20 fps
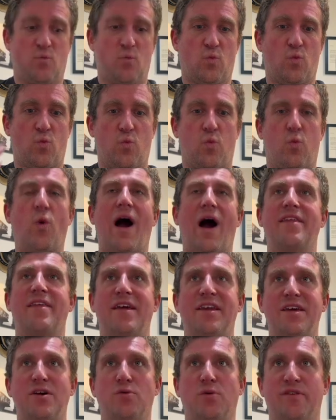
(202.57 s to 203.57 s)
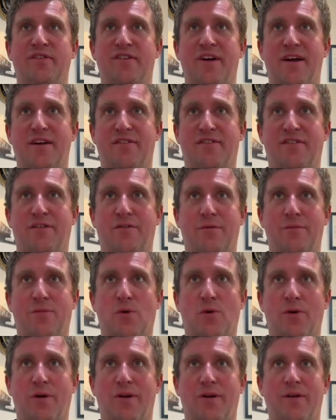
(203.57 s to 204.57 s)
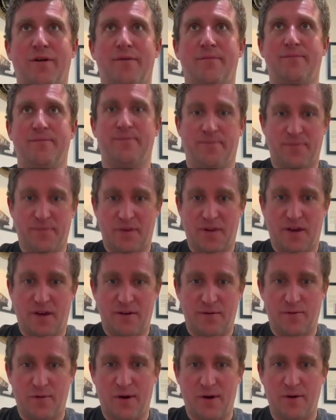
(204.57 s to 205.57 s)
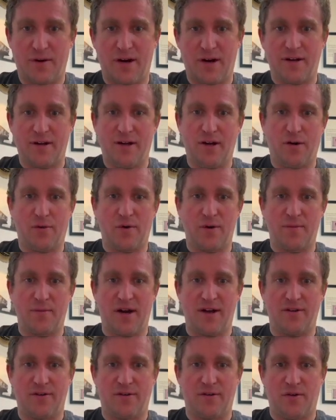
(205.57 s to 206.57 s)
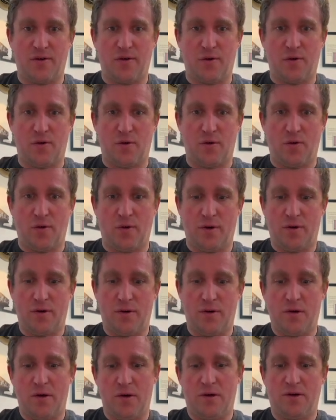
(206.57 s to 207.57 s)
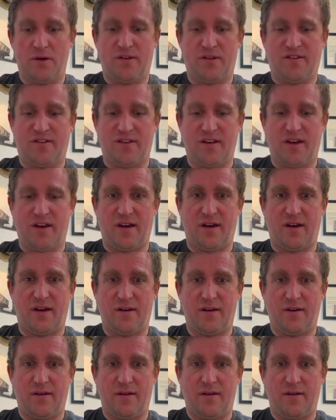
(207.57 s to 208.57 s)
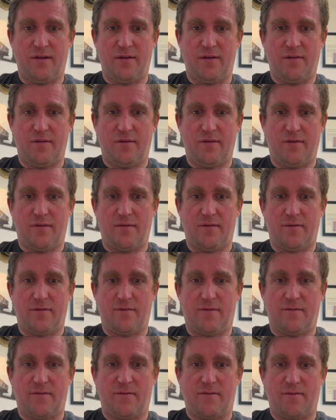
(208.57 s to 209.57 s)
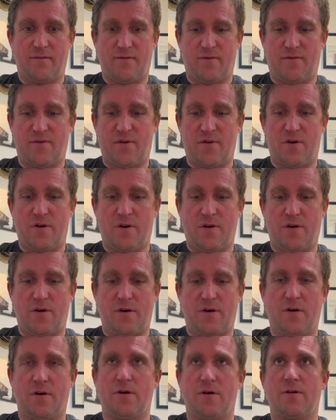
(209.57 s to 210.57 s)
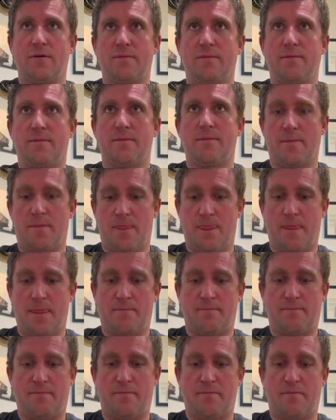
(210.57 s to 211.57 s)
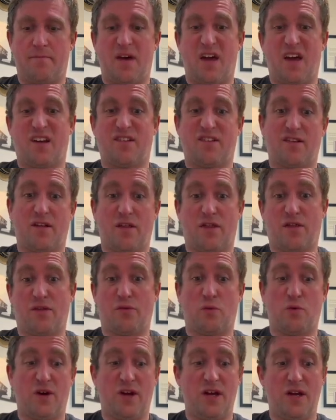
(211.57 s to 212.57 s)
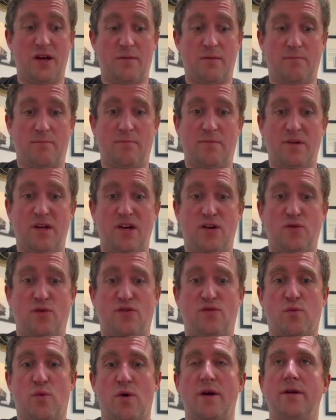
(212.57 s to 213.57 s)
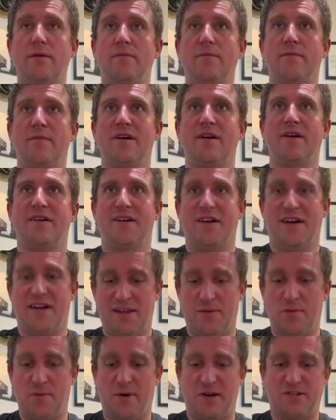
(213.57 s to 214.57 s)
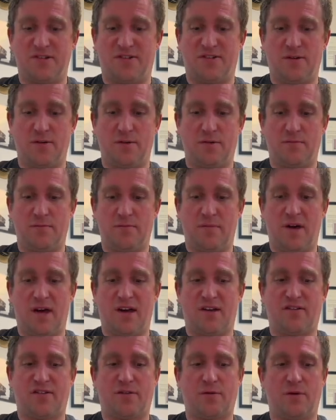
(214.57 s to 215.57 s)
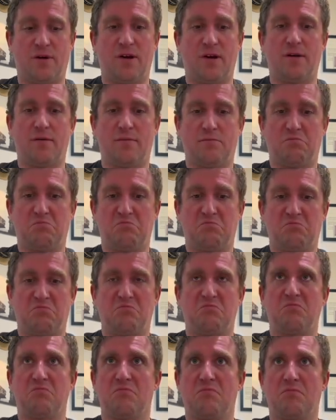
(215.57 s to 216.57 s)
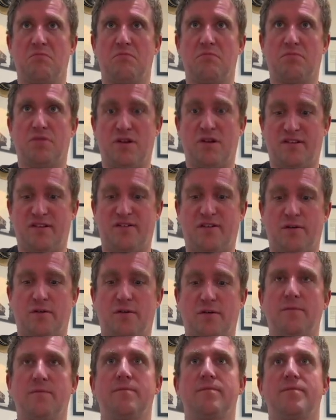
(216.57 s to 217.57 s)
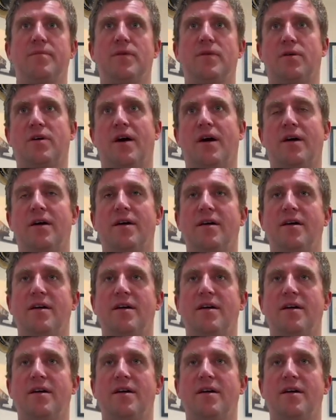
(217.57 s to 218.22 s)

why that equal sign is so important. If we go down here, we might do, let's say var x3 equals 1, and then we might just do x3 plus 2, okay?